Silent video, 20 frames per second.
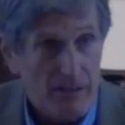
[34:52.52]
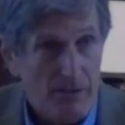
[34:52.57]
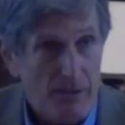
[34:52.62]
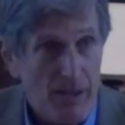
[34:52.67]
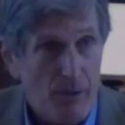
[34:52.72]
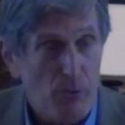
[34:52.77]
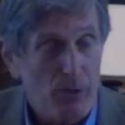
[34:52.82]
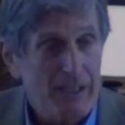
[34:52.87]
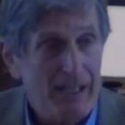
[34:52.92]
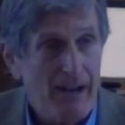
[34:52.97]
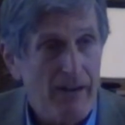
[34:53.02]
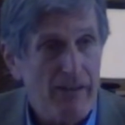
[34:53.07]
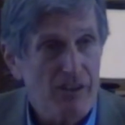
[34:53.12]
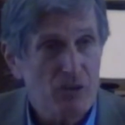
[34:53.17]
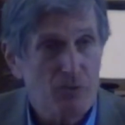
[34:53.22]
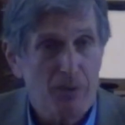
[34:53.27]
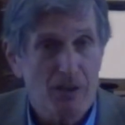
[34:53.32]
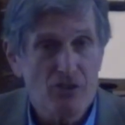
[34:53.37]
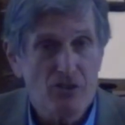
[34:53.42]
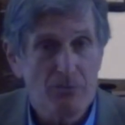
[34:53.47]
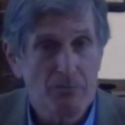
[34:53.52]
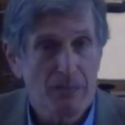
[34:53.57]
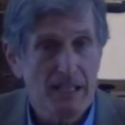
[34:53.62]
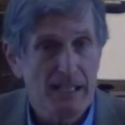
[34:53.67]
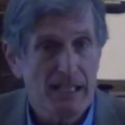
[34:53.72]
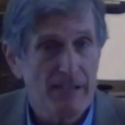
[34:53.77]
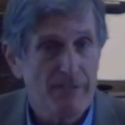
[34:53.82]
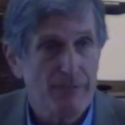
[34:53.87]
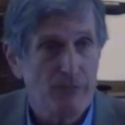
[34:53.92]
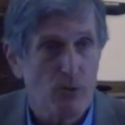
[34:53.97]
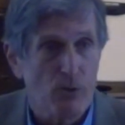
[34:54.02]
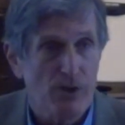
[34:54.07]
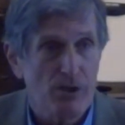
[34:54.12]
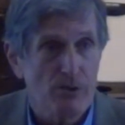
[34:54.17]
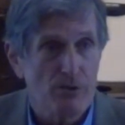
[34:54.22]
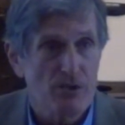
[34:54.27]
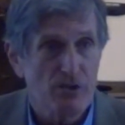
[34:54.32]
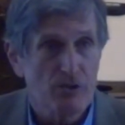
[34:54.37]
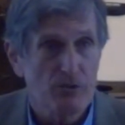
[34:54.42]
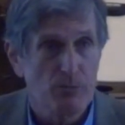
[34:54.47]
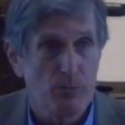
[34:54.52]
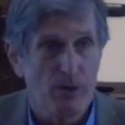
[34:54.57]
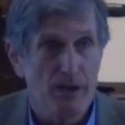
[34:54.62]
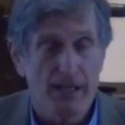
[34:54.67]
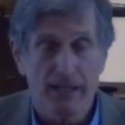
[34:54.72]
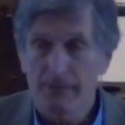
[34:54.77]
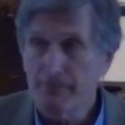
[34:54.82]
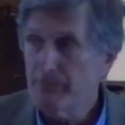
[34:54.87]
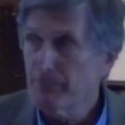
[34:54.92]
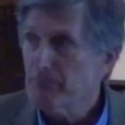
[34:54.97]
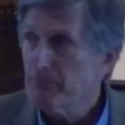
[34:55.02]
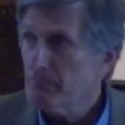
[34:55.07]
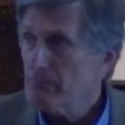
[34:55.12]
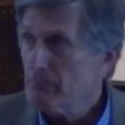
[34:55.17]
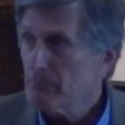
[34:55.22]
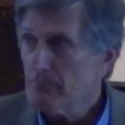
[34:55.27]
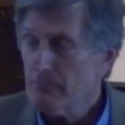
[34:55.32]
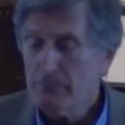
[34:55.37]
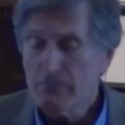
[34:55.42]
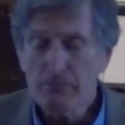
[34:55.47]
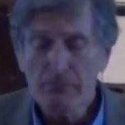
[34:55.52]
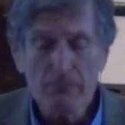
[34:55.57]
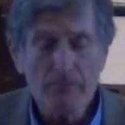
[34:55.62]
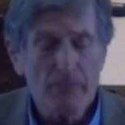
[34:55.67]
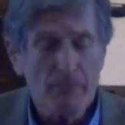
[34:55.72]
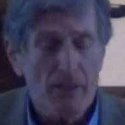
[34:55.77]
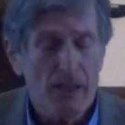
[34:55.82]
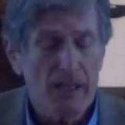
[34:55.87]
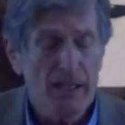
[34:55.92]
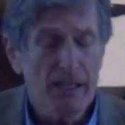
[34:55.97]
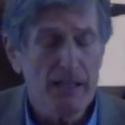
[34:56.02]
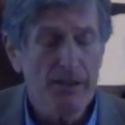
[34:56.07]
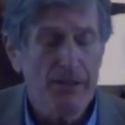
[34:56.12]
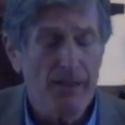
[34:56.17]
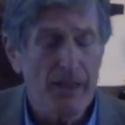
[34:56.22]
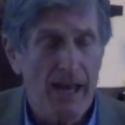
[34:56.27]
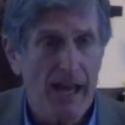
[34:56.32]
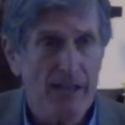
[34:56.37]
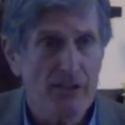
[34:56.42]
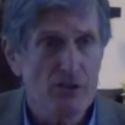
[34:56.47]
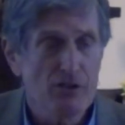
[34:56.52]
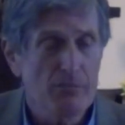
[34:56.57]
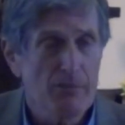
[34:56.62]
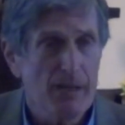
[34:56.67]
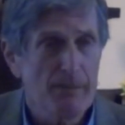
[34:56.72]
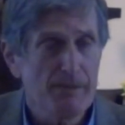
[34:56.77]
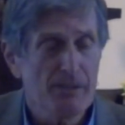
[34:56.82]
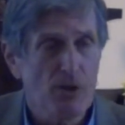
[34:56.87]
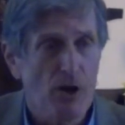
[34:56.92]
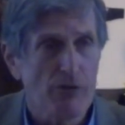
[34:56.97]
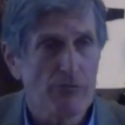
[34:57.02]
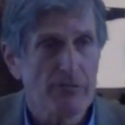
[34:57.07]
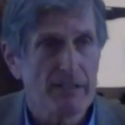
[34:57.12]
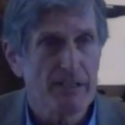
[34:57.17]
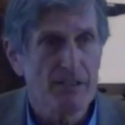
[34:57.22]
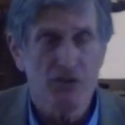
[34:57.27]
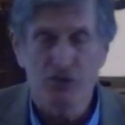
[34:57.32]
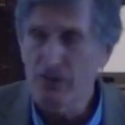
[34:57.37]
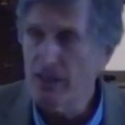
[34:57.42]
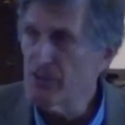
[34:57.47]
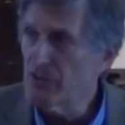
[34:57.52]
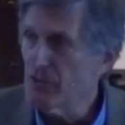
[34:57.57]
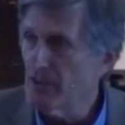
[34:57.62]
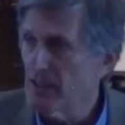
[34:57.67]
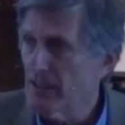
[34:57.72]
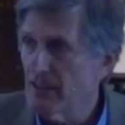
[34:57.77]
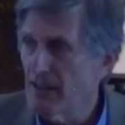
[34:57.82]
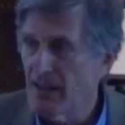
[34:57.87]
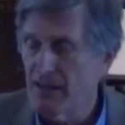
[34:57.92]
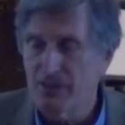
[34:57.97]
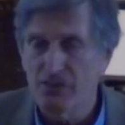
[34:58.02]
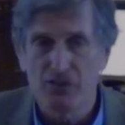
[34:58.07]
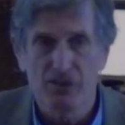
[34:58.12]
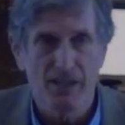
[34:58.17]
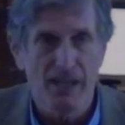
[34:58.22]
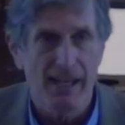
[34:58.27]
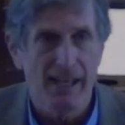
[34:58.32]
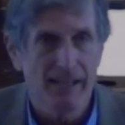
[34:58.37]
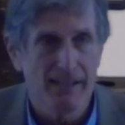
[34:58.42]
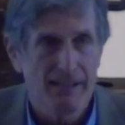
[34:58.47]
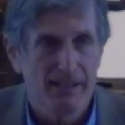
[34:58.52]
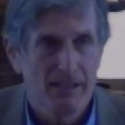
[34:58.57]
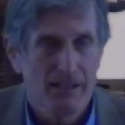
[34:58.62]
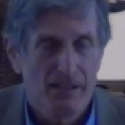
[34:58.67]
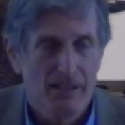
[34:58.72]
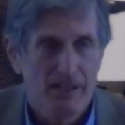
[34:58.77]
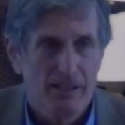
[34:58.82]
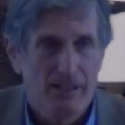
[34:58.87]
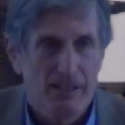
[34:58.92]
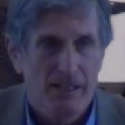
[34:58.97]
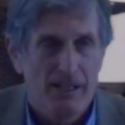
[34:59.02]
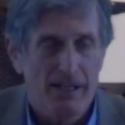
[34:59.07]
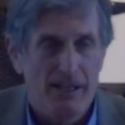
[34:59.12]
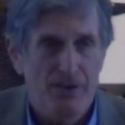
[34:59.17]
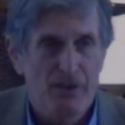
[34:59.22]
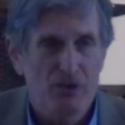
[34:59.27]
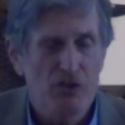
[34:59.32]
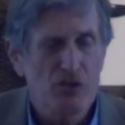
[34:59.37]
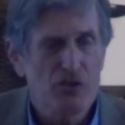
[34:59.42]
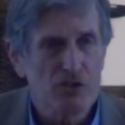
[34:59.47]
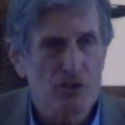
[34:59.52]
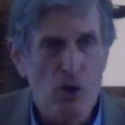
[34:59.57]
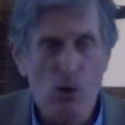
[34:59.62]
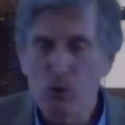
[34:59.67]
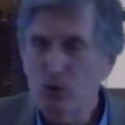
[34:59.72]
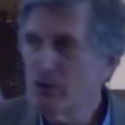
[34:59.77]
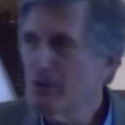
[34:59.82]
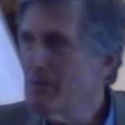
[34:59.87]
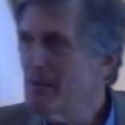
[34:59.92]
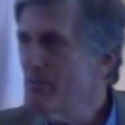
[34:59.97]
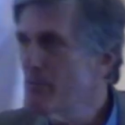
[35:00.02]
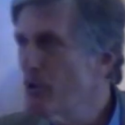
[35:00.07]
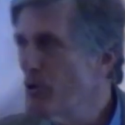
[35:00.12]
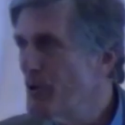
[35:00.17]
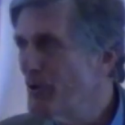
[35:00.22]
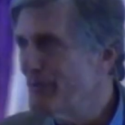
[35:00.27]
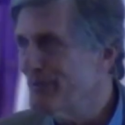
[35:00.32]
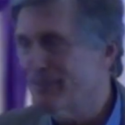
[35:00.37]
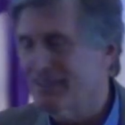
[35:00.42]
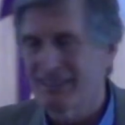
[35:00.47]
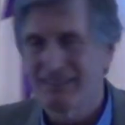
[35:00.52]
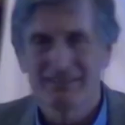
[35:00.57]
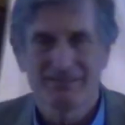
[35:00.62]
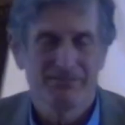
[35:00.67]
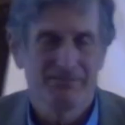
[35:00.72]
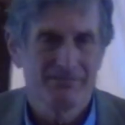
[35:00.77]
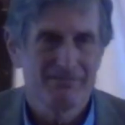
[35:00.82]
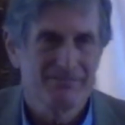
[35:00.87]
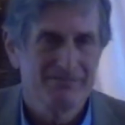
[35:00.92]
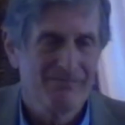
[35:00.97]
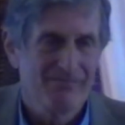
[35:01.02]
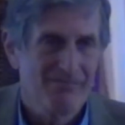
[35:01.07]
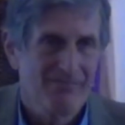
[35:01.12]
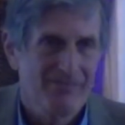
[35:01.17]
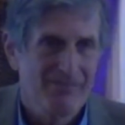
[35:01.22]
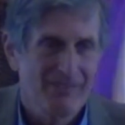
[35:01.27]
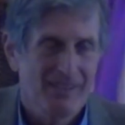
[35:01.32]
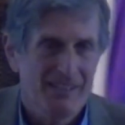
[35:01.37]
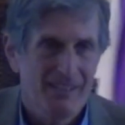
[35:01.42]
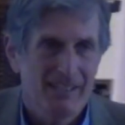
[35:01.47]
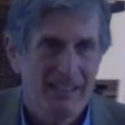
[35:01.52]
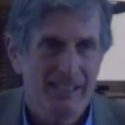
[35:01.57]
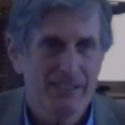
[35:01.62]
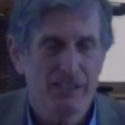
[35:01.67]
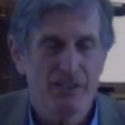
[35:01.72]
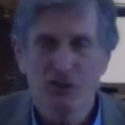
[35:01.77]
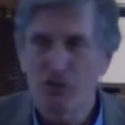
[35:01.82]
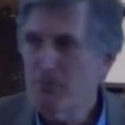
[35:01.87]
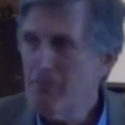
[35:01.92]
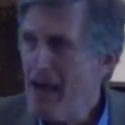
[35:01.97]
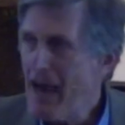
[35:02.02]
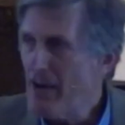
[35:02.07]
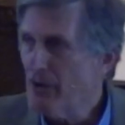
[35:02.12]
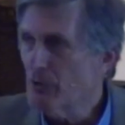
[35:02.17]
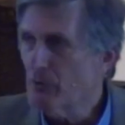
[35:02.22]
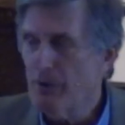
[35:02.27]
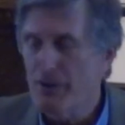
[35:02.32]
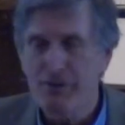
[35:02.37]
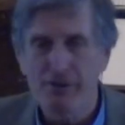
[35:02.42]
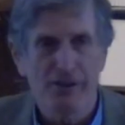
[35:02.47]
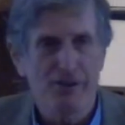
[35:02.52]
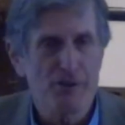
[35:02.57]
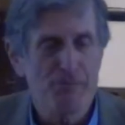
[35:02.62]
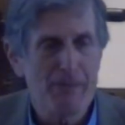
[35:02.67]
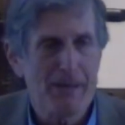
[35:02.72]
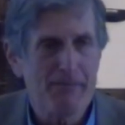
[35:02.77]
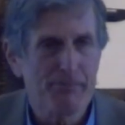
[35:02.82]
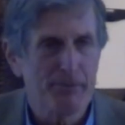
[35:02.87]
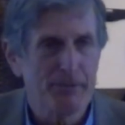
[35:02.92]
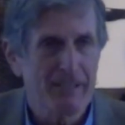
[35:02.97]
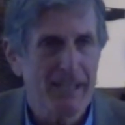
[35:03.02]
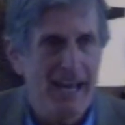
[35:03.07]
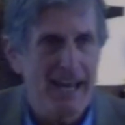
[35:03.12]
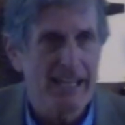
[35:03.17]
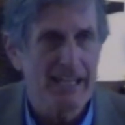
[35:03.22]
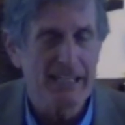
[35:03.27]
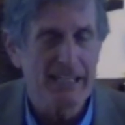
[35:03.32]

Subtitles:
will carry a special meaning for you this morning, in that you may be already sensing God is saying, there's a stone to be moved. It doesn't matter whether other people get